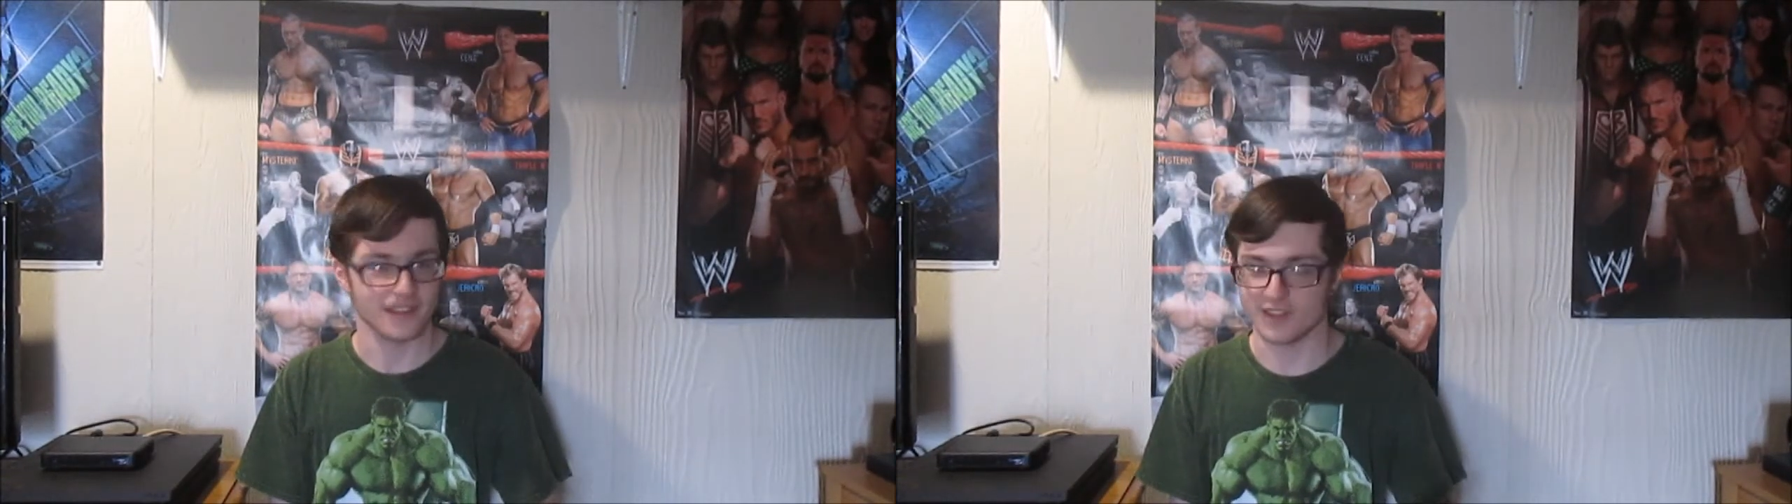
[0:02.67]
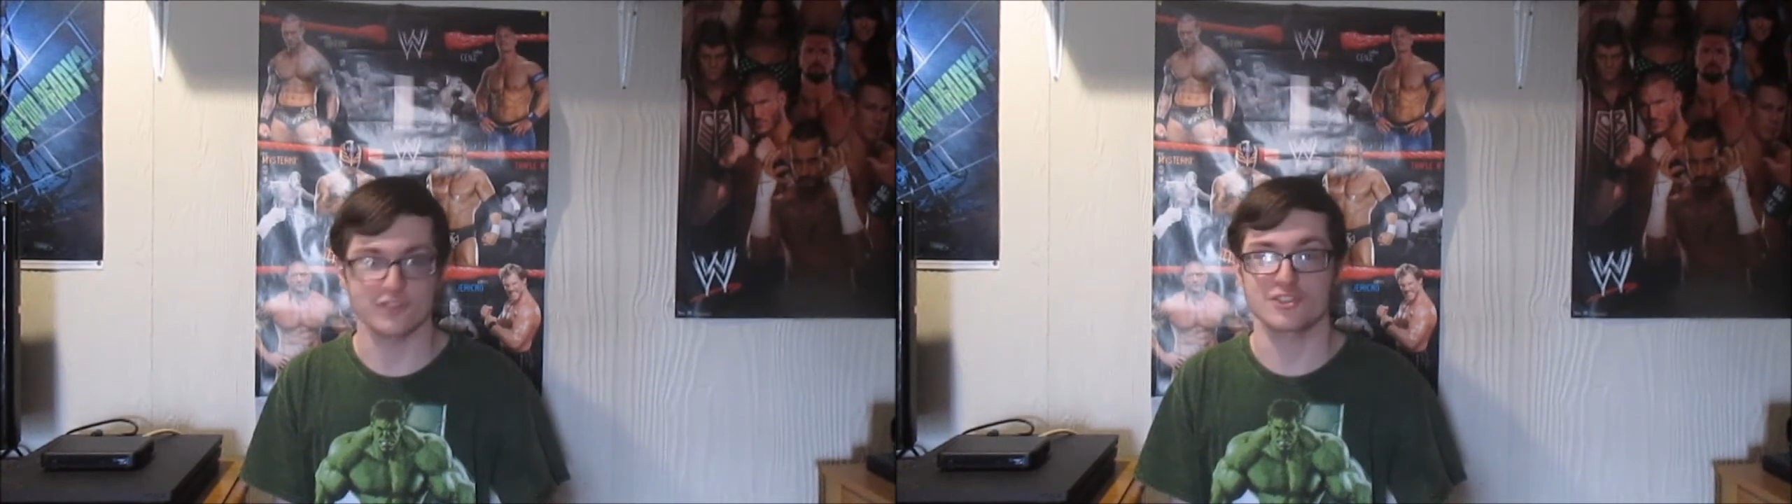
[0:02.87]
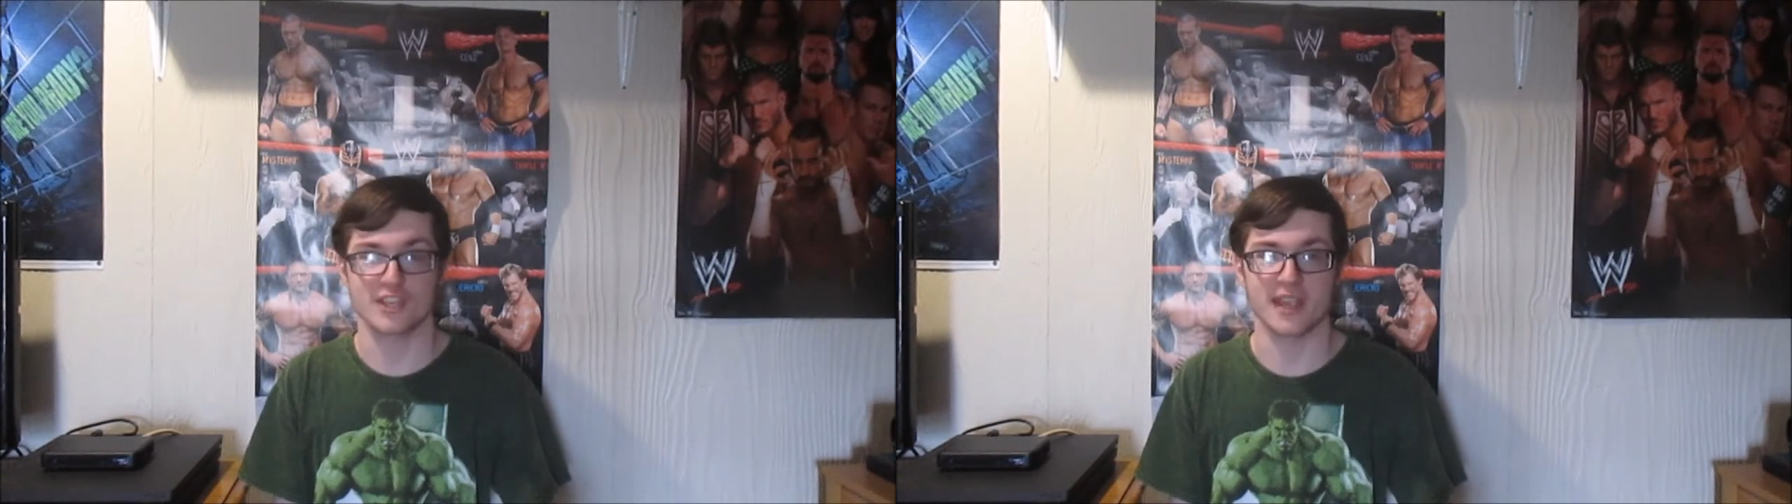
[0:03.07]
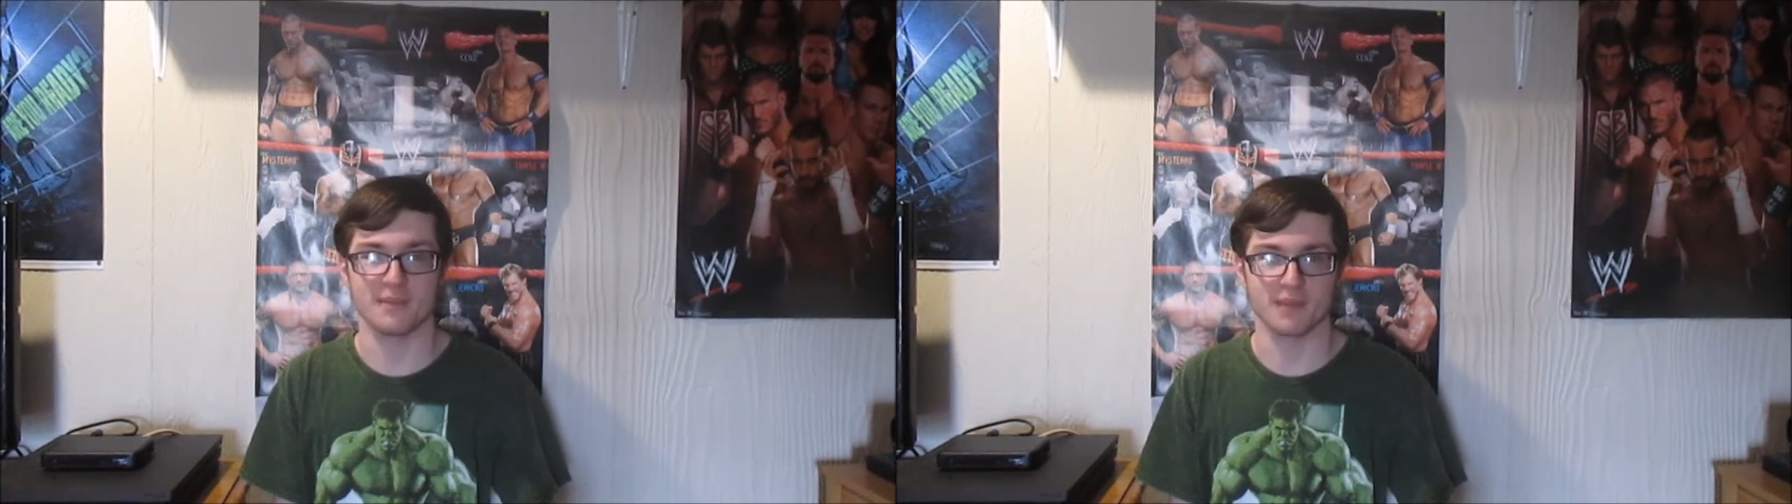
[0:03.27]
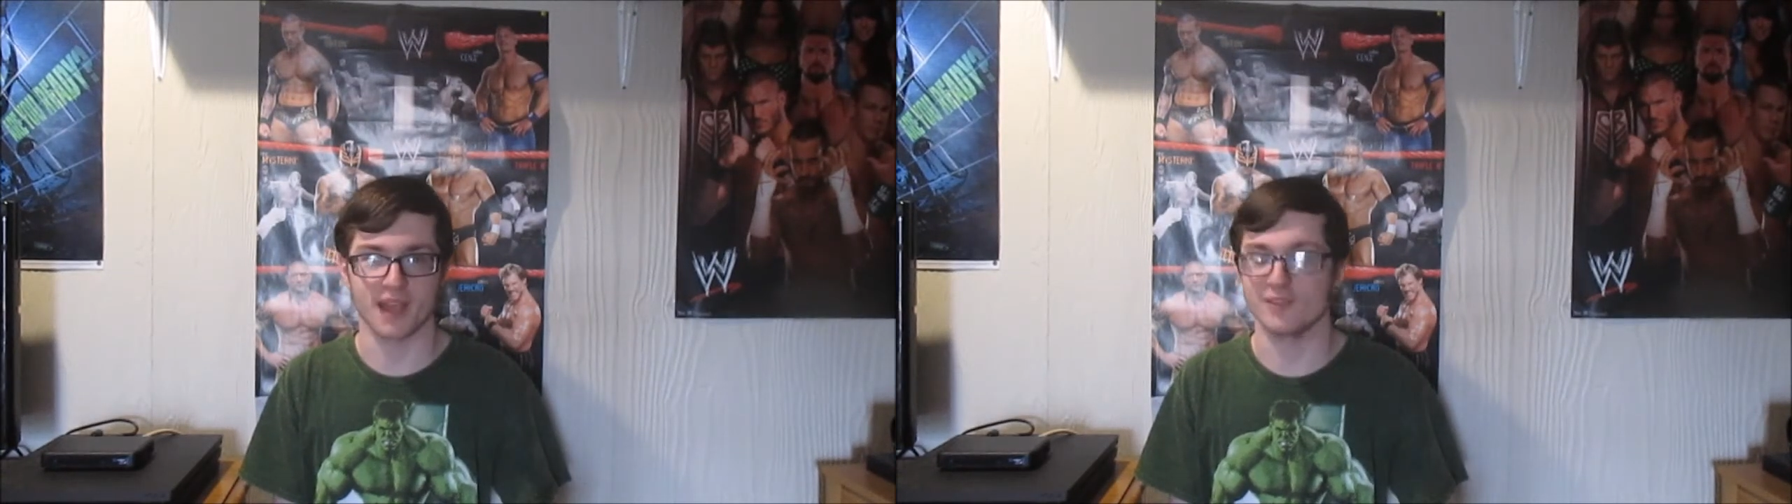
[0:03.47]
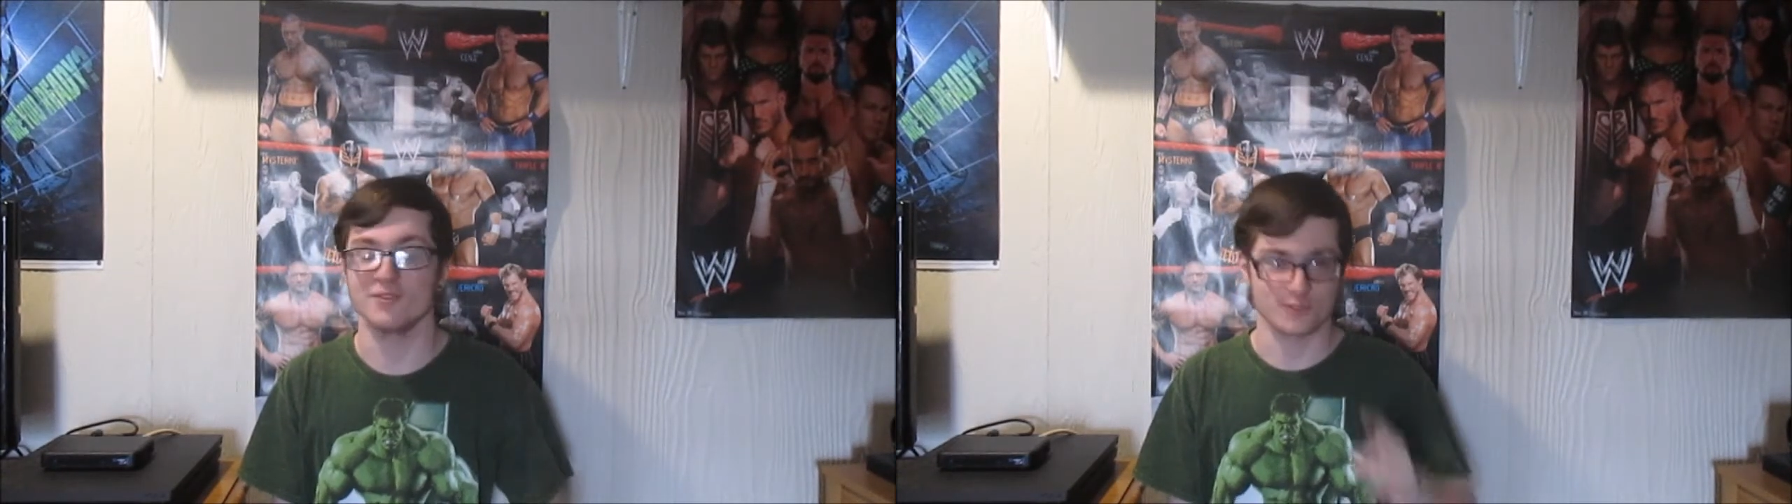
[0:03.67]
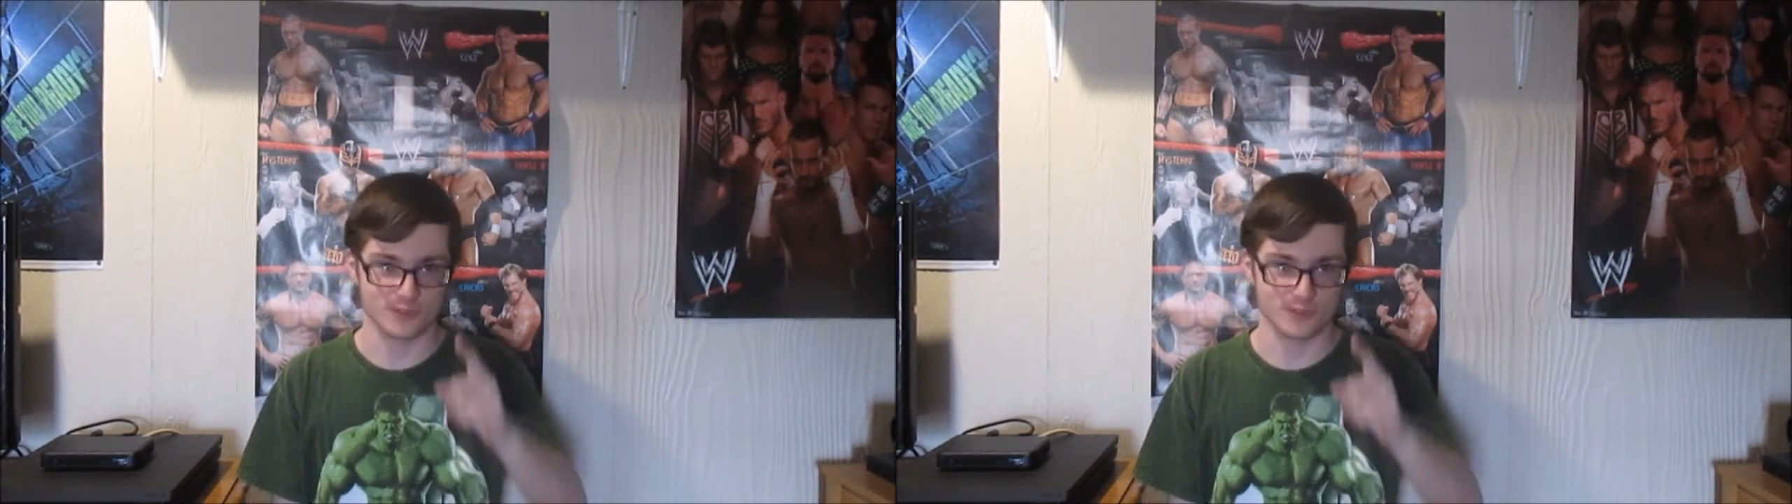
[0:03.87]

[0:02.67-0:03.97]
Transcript: it's game night,